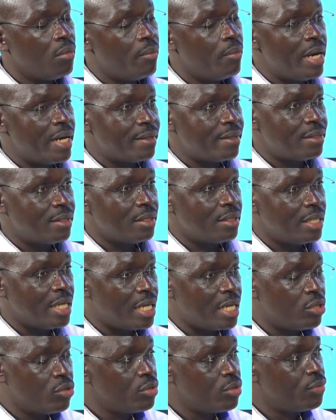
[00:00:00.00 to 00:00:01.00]
But
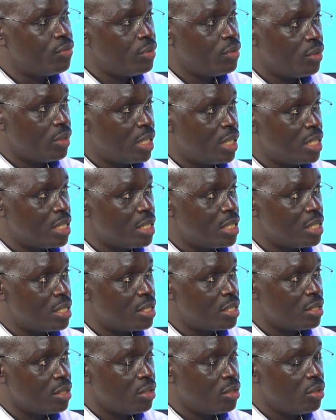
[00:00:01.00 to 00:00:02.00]
there are those few
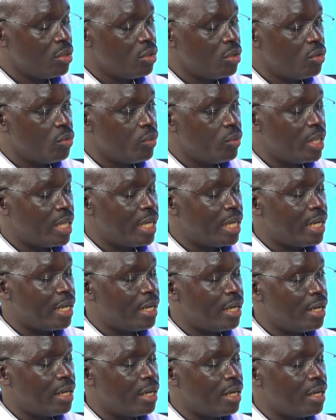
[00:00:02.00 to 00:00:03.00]
cases
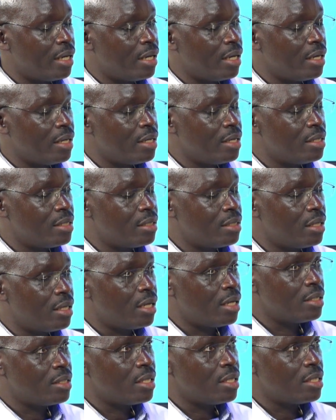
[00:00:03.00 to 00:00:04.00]
where it's as a